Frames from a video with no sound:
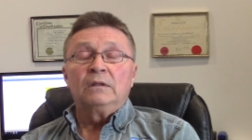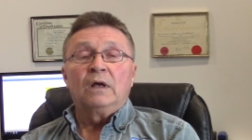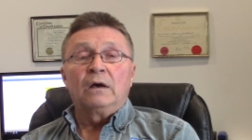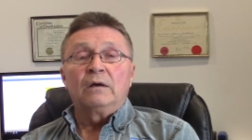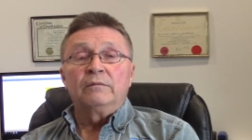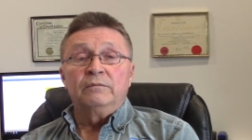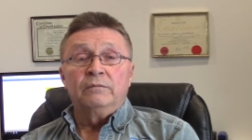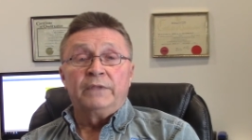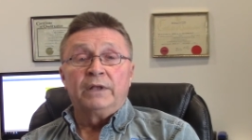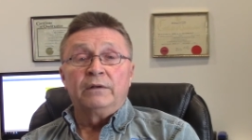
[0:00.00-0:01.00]
uh,
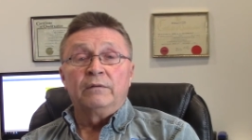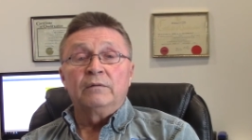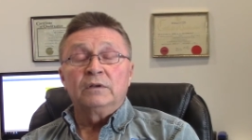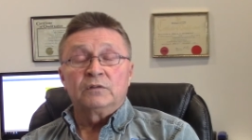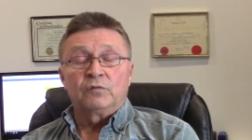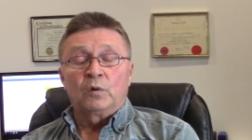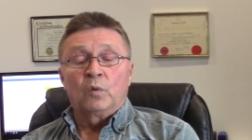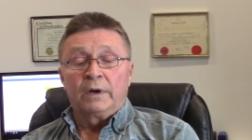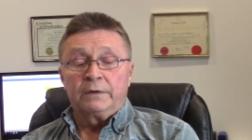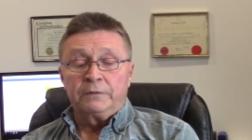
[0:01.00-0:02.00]
than is
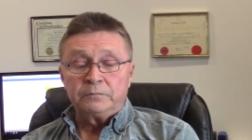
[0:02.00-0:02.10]
required